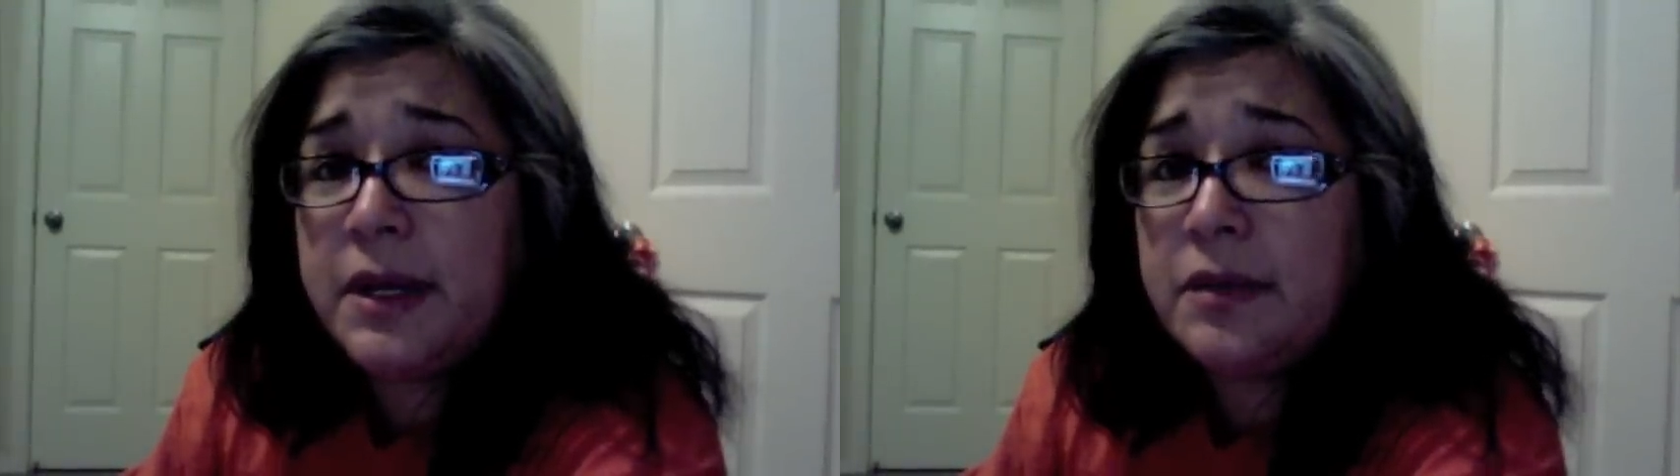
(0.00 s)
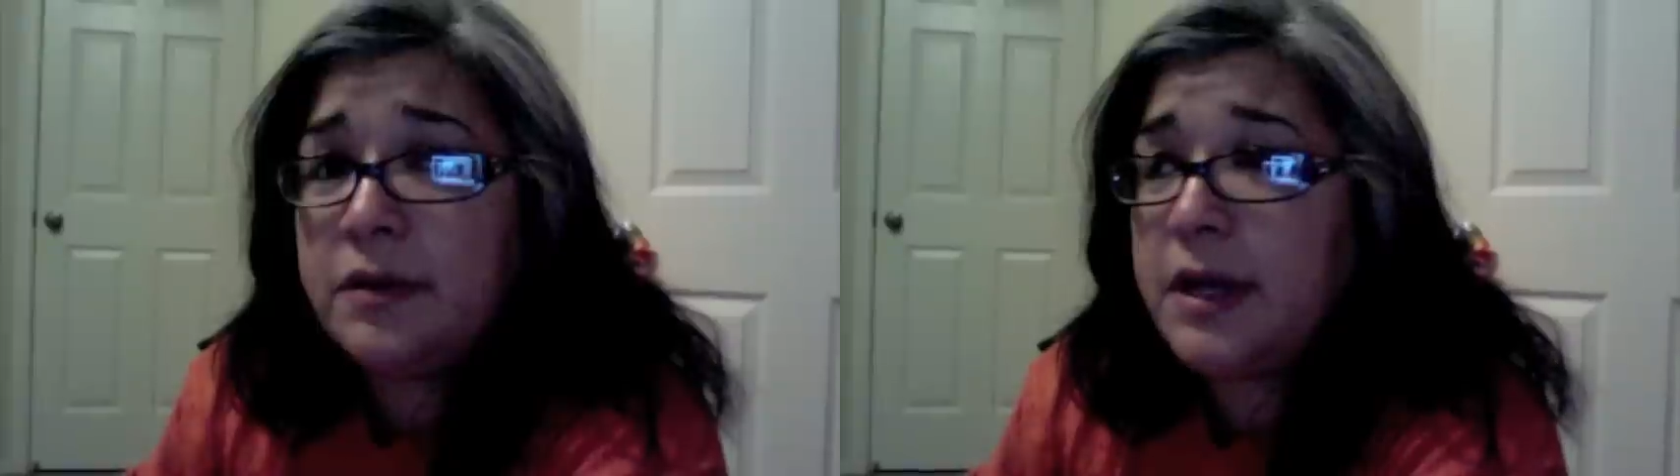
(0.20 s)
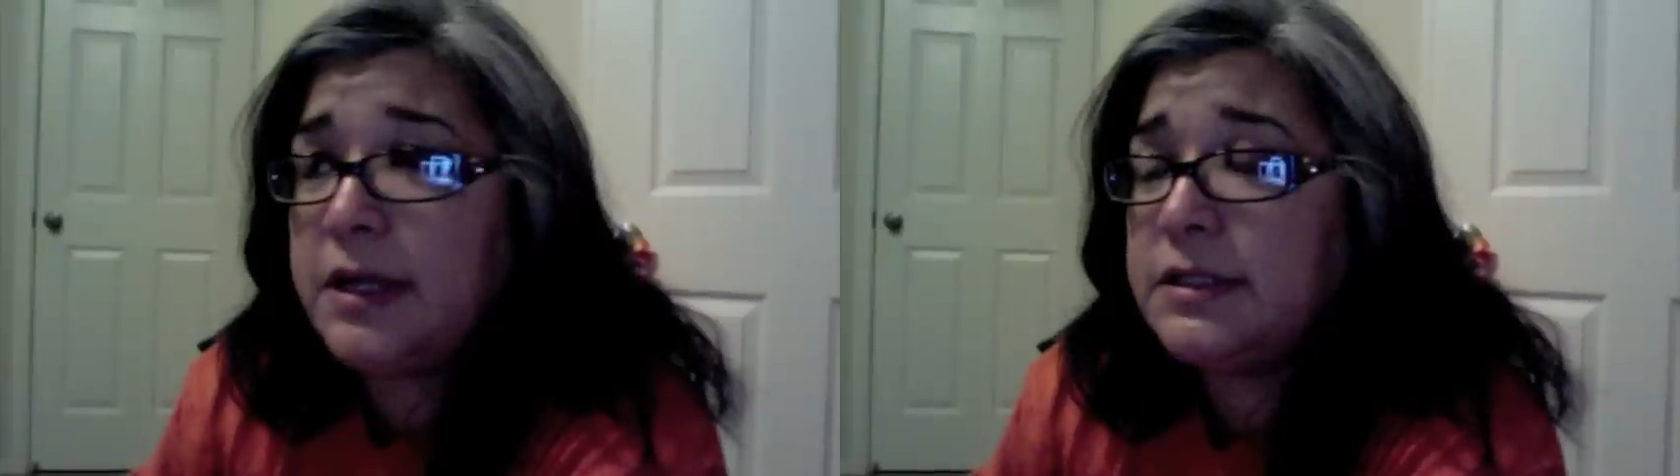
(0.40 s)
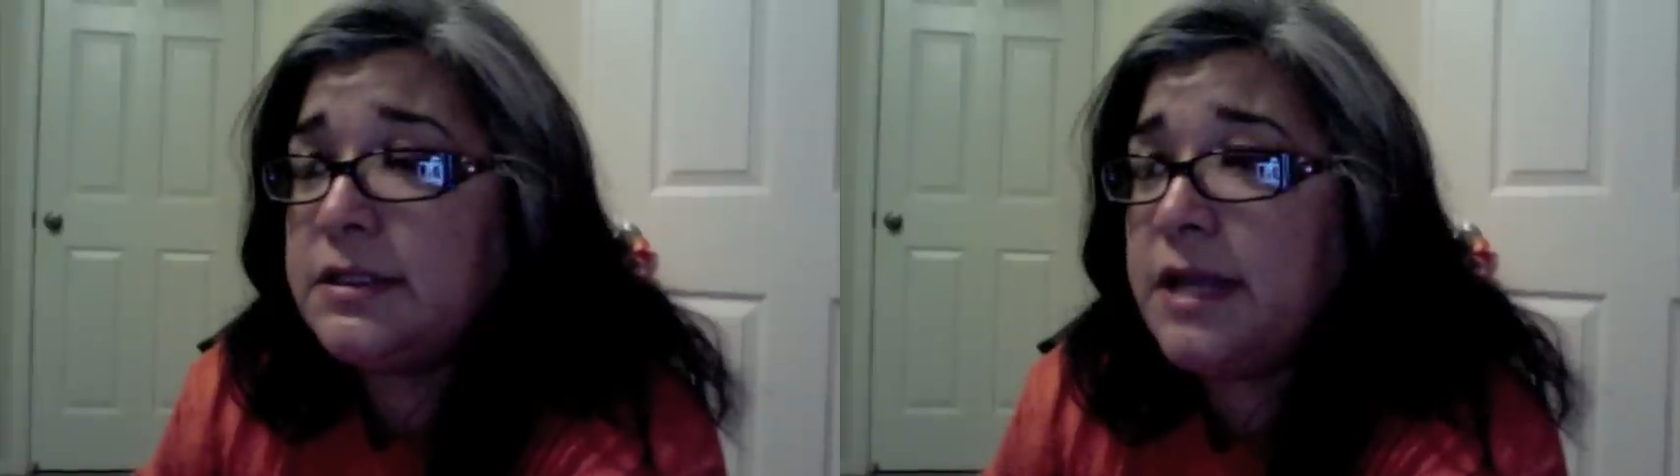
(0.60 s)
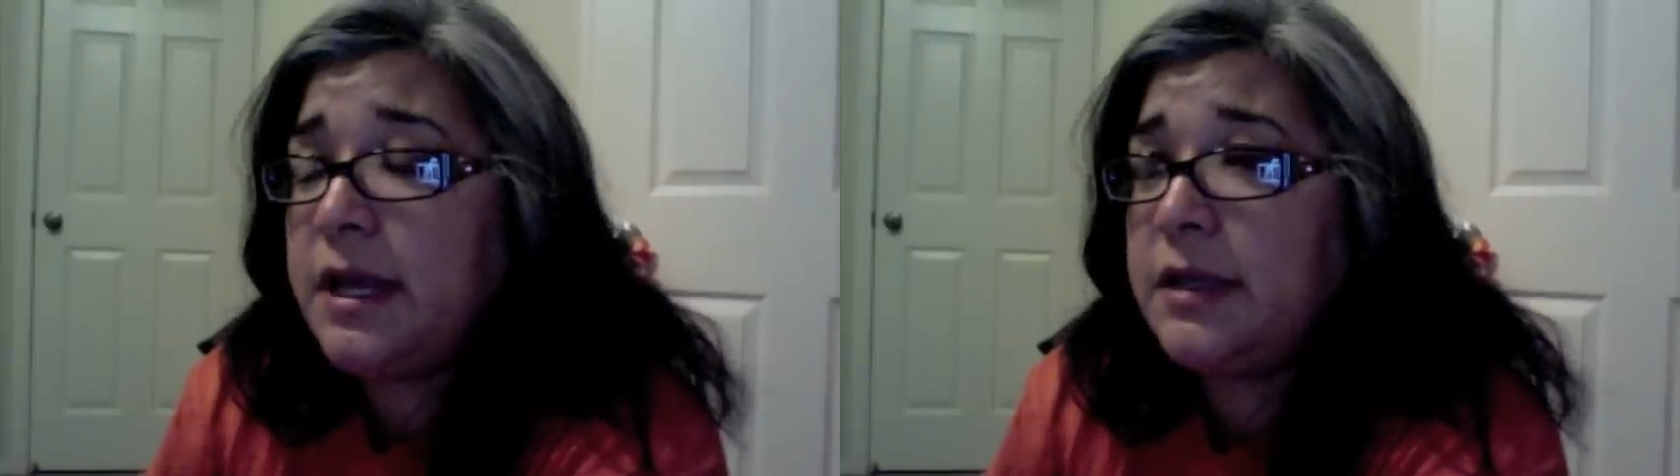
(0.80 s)
United
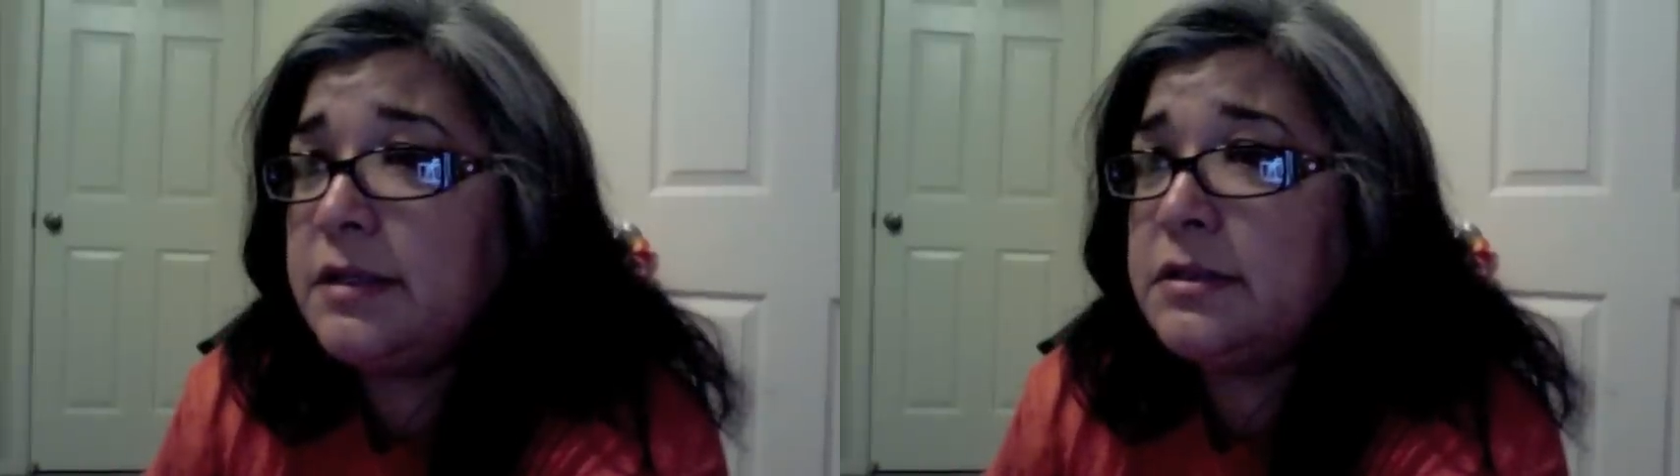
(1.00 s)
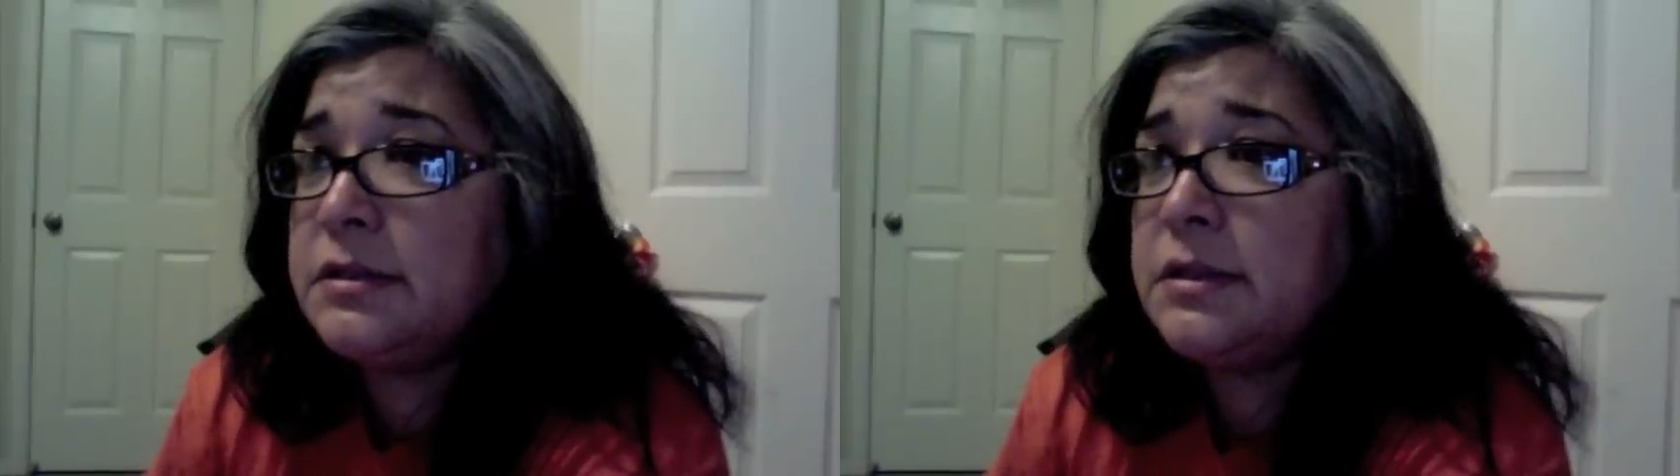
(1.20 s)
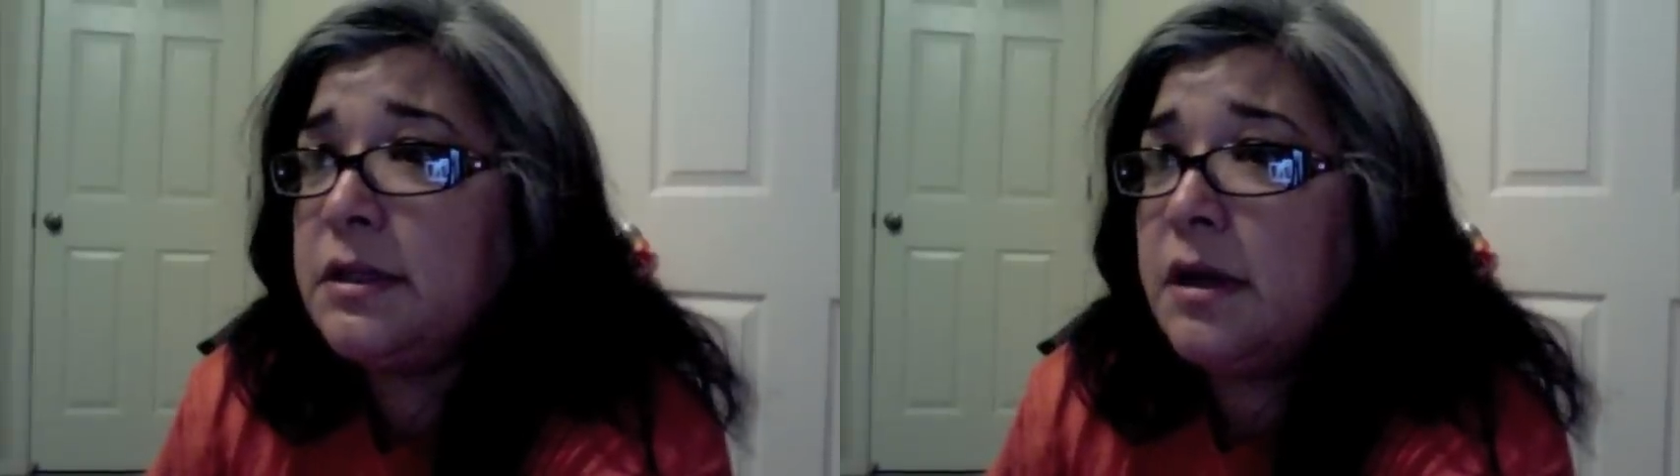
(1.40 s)
States,